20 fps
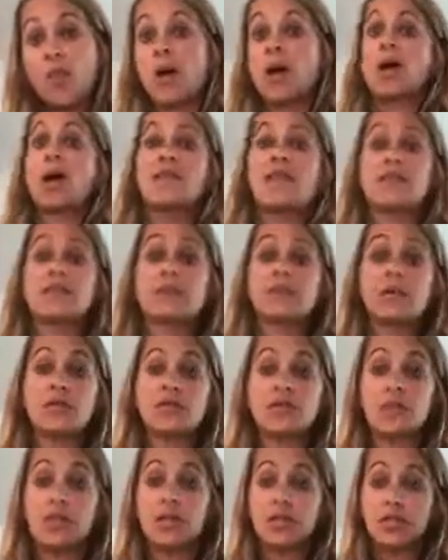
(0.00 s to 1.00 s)
oh my God, that's the
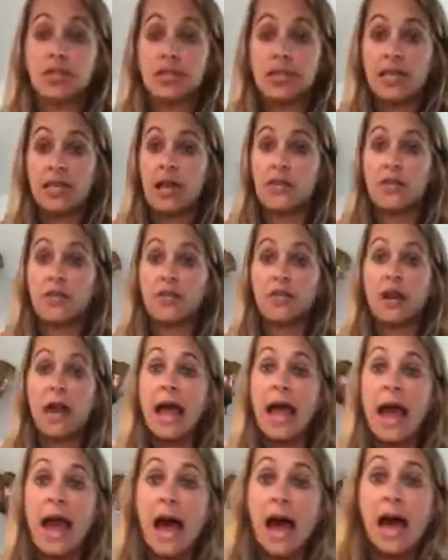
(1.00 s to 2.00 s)
most delicious thing I've ever
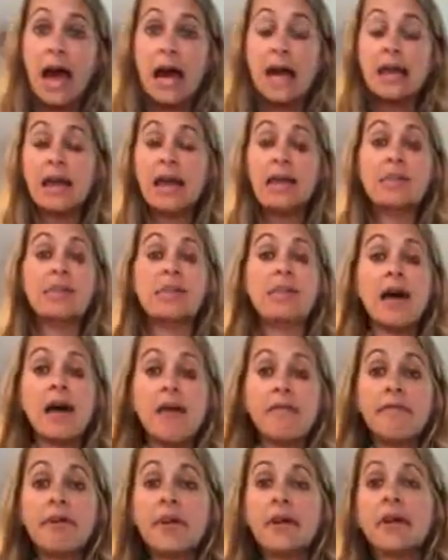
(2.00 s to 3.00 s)
had. I
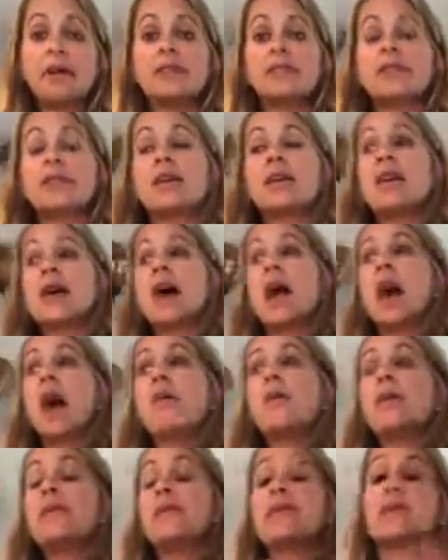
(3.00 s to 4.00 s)
love it.
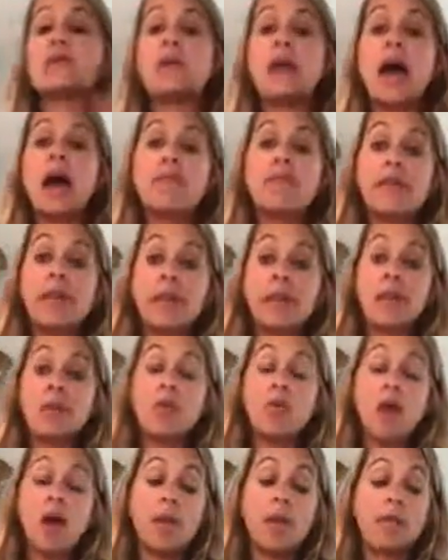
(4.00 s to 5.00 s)
And they don't have any
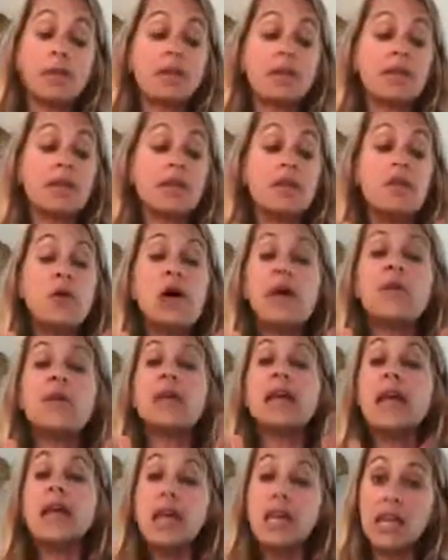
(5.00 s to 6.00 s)
problems. If you have
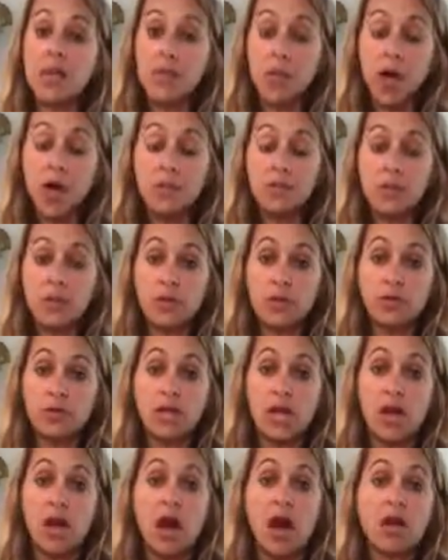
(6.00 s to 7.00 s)
any problems with your
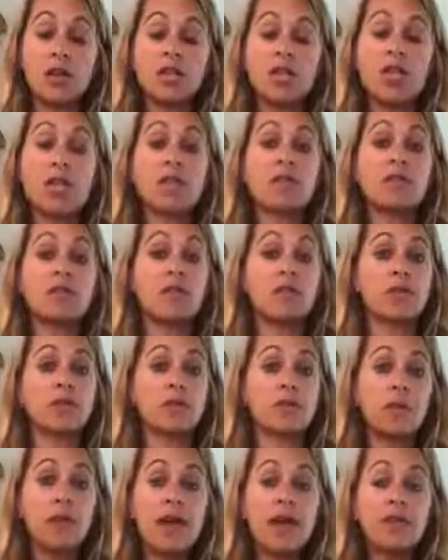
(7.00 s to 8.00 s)
Shakeology, either with
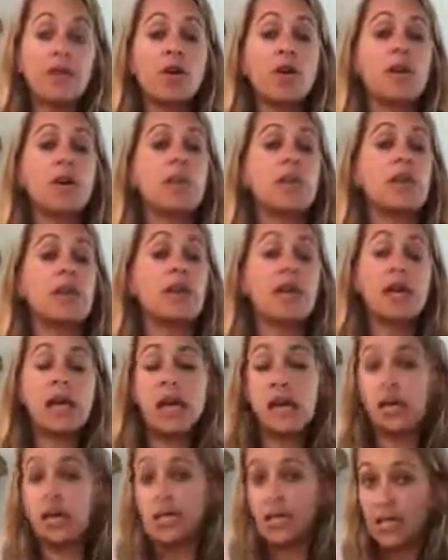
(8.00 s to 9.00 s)
the flavor or with any
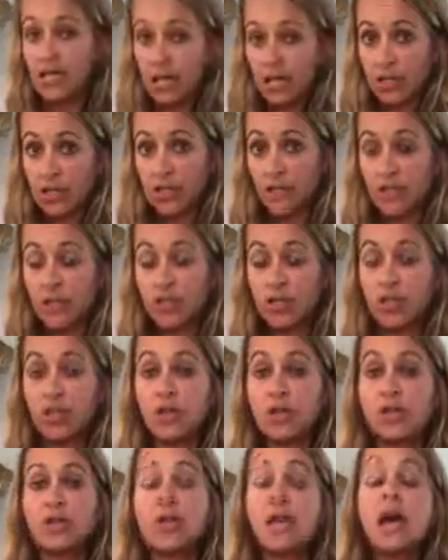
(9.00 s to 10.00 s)
kind of digestive
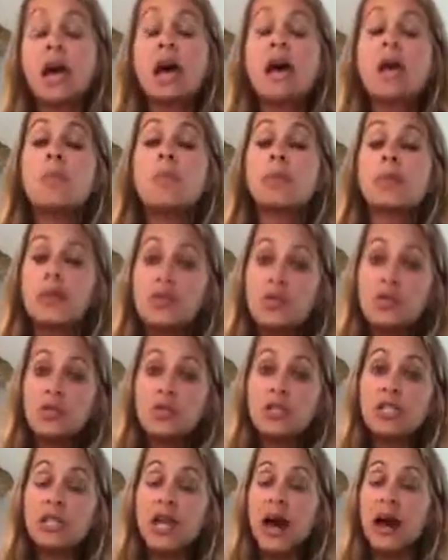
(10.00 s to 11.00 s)
issues, please
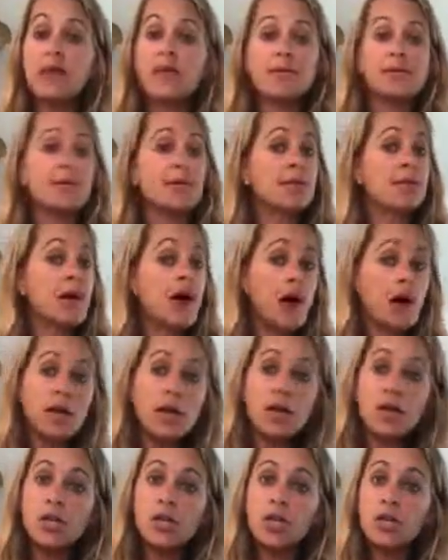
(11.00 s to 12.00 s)
reach out. It's not
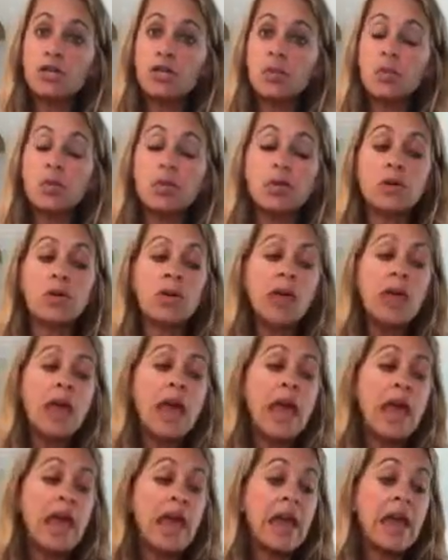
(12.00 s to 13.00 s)
unusual.
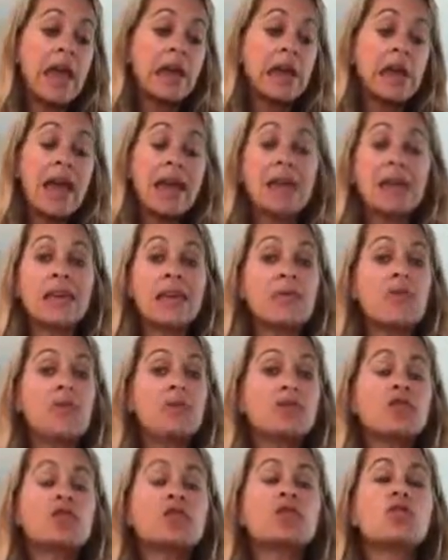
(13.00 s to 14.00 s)
And I can give
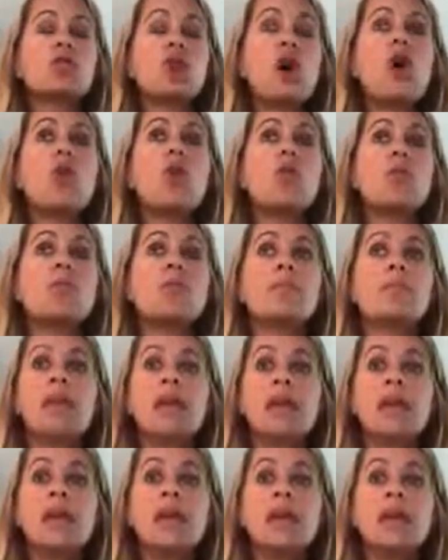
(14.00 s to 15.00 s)
you so
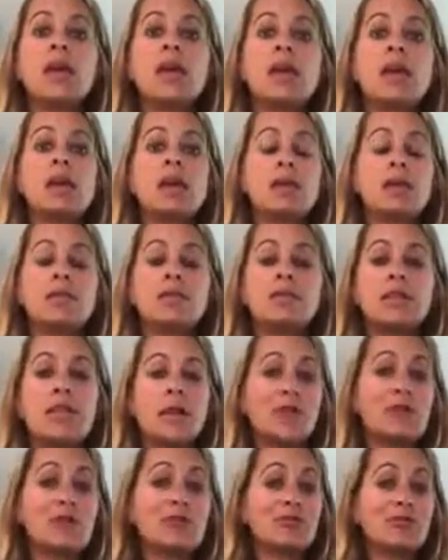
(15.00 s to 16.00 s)
many
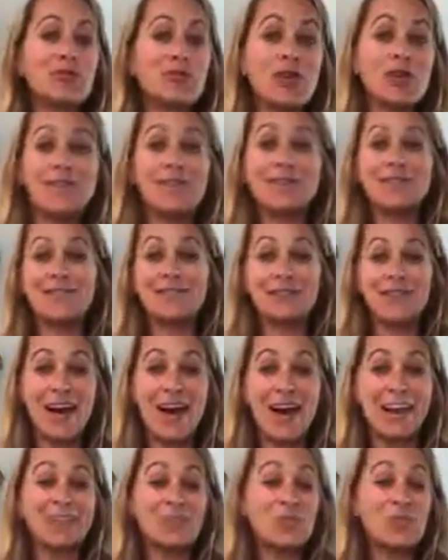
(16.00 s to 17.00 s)
tips and tricks and
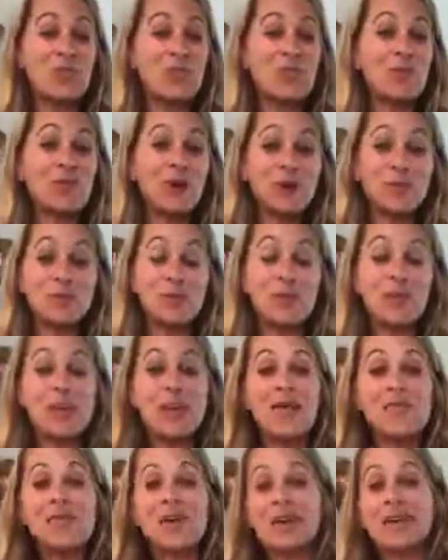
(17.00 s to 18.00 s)
advice on what worked for
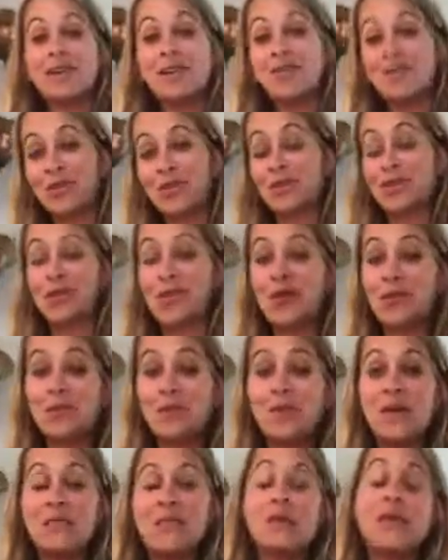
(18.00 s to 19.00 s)
me and what I know worked for
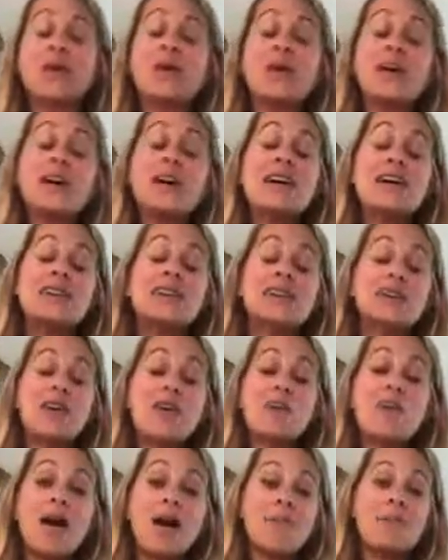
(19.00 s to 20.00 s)
other people.
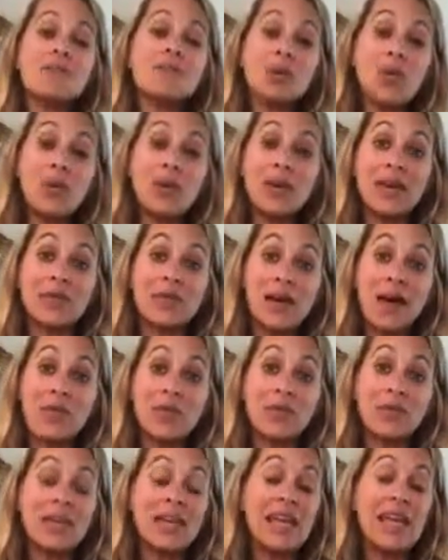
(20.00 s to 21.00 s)
So don't give
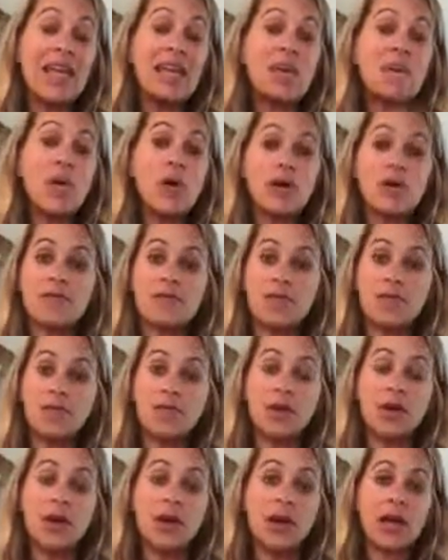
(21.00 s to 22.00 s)
up on any part of this
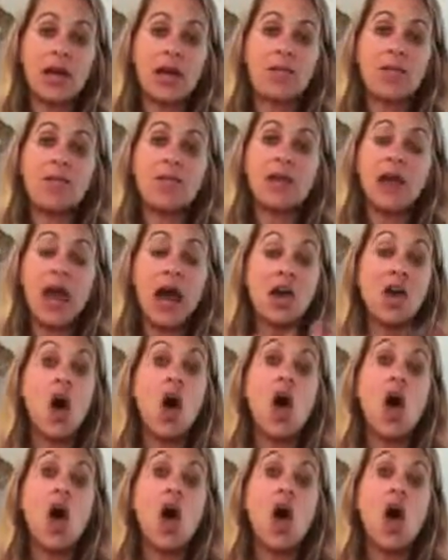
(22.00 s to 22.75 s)
program at